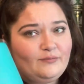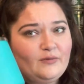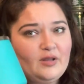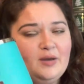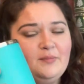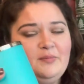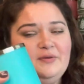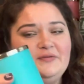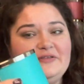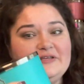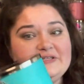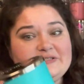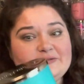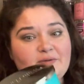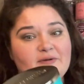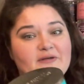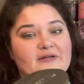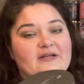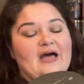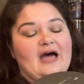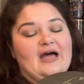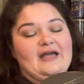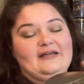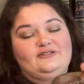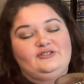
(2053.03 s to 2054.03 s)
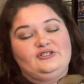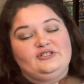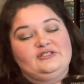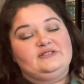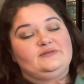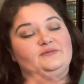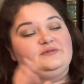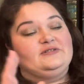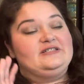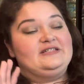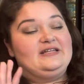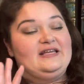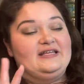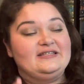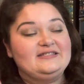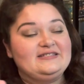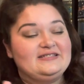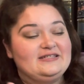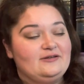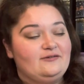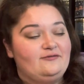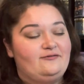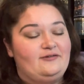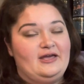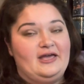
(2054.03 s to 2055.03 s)
But this one, I just was an
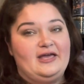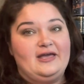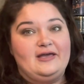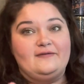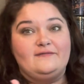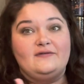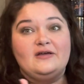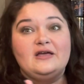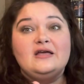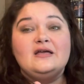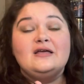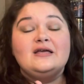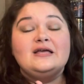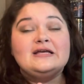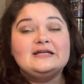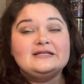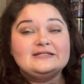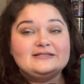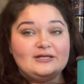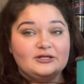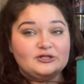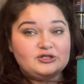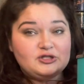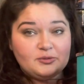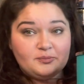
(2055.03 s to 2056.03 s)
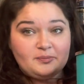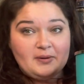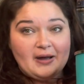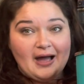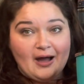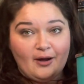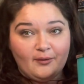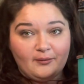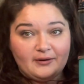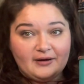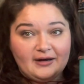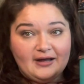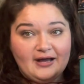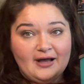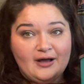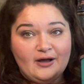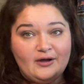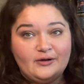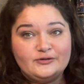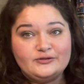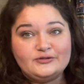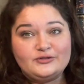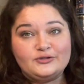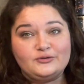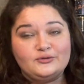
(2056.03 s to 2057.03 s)
instant fave. Such a
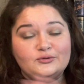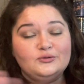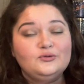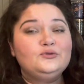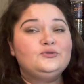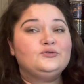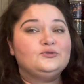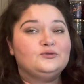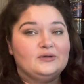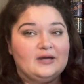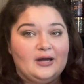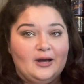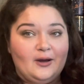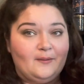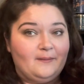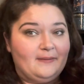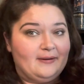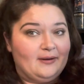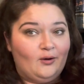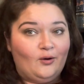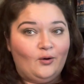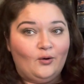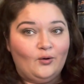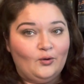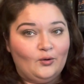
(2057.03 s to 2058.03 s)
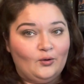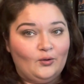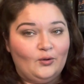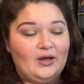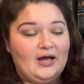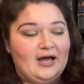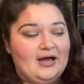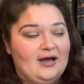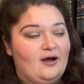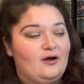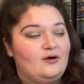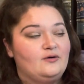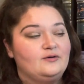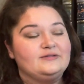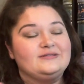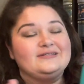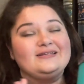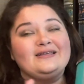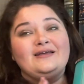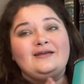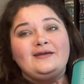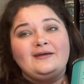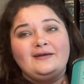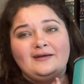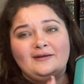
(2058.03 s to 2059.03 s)
powerhouse. Threw throughout my whole house.
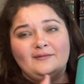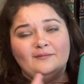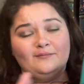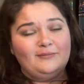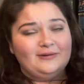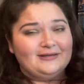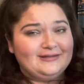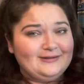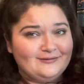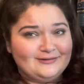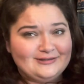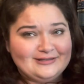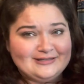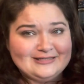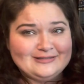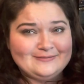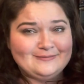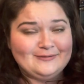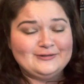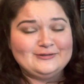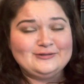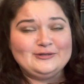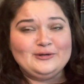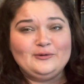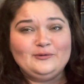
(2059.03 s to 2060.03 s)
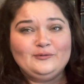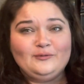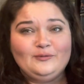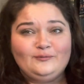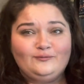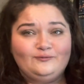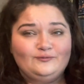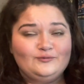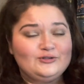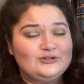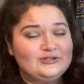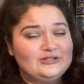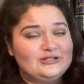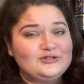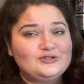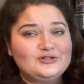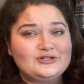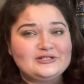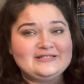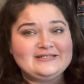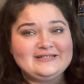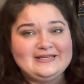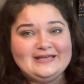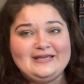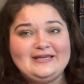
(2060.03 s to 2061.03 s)
Made everything smell so
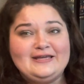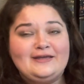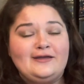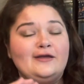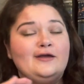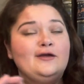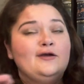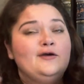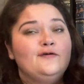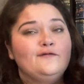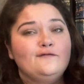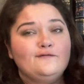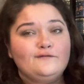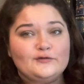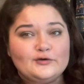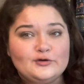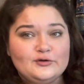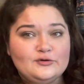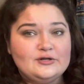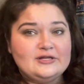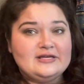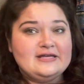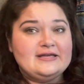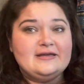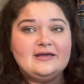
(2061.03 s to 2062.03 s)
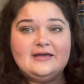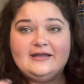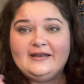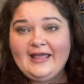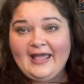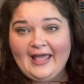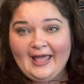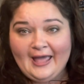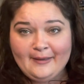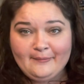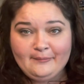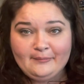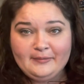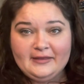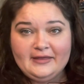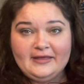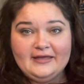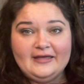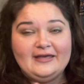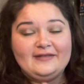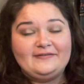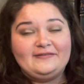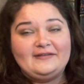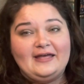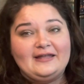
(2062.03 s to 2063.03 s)
citrusy, fruity, and
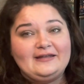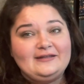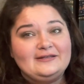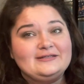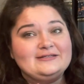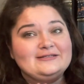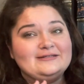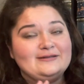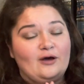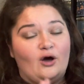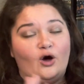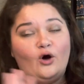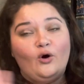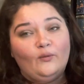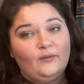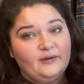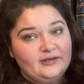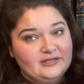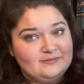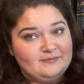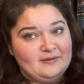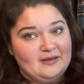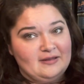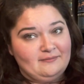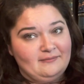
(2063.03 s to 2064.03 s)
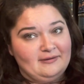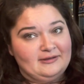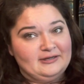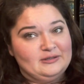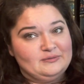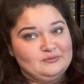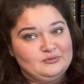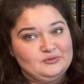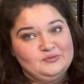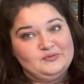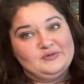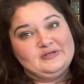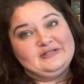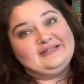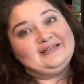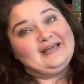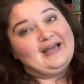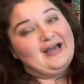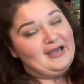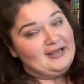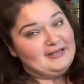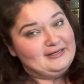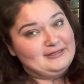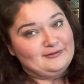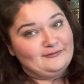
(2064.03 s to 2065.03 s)
happy. And that has always been my number one
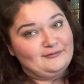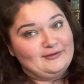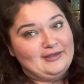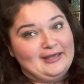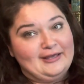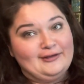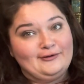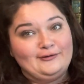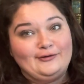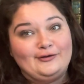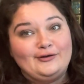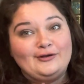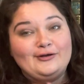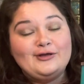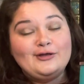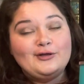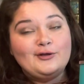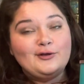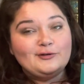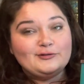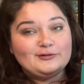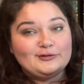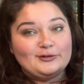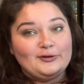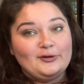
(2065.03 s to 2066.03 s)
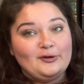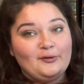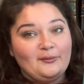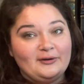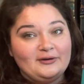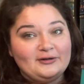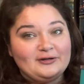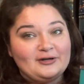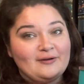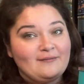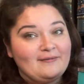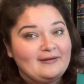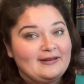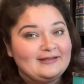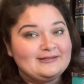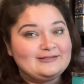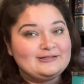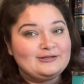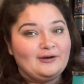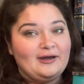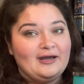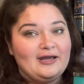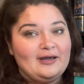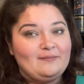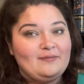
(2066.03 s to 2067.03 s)
kind of candle. So no wonder it made it
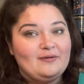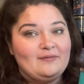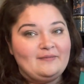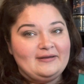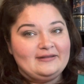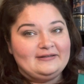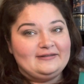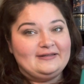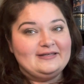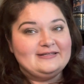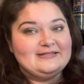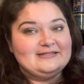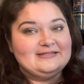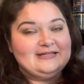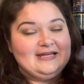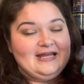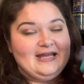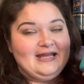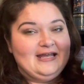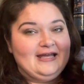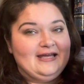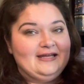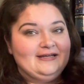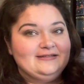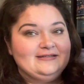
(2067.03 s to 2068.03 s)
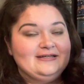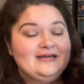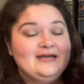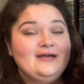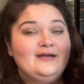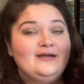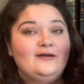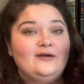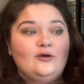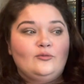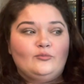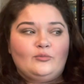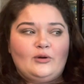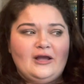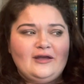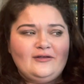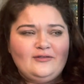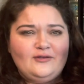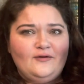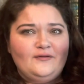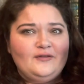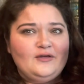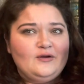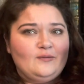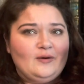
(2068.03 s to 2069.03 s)
so high up on my list. And probably the
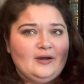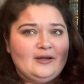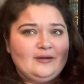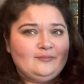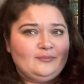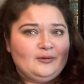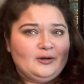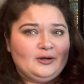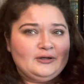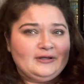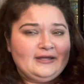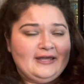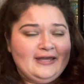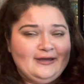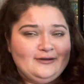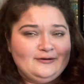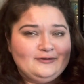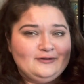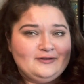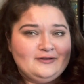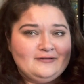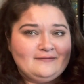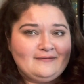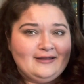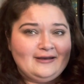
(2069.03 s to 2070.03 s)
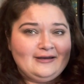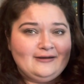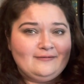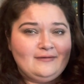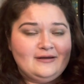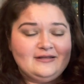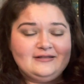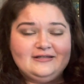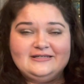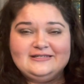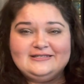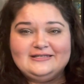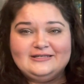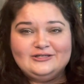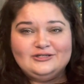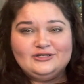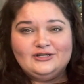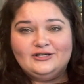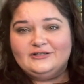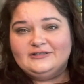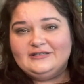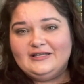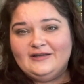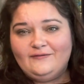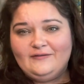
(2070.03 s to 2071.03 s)
only White Barn candle that made it on my list this
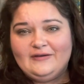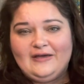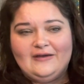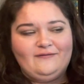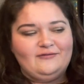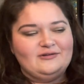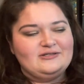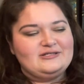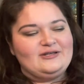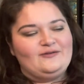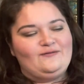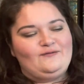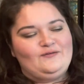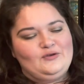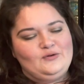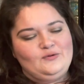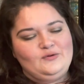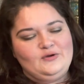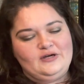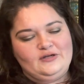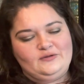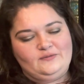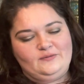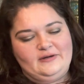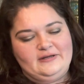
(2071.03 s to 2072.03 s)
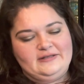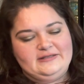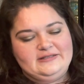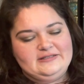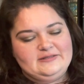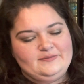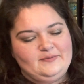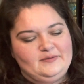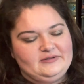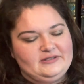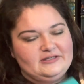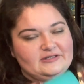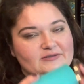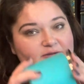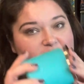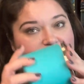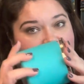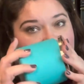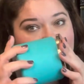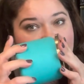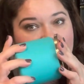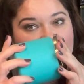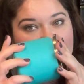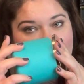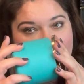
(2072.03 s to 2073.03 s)
year. And they gave us a few good ones, but this was
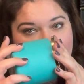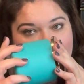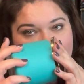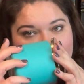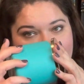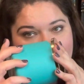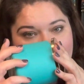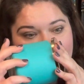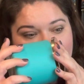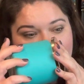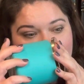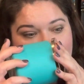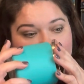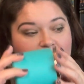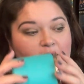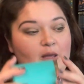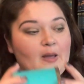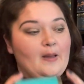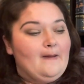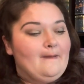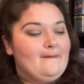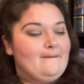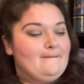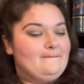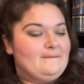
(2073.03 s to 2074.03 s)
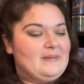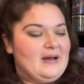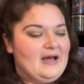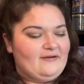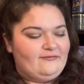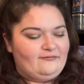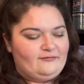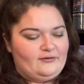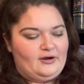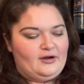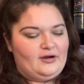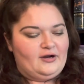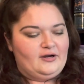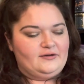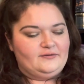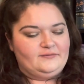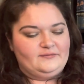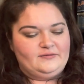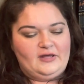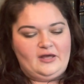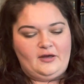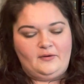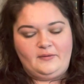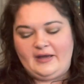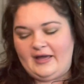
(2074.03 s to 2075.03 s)
my favorite by far.
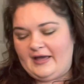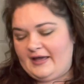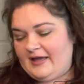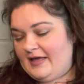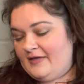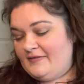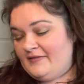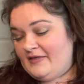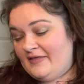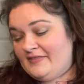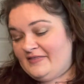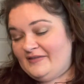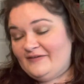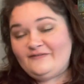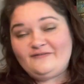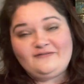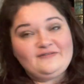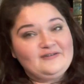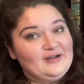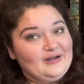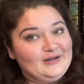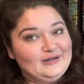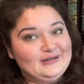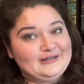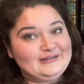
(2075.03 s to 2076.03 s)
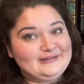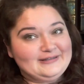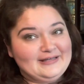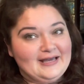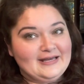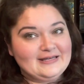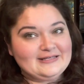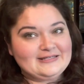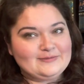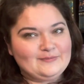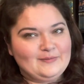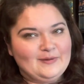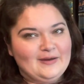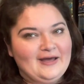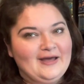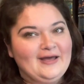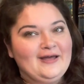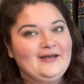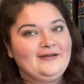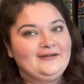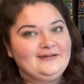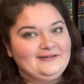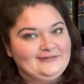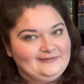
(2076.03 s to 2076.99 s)
Okay, and then the very last spot.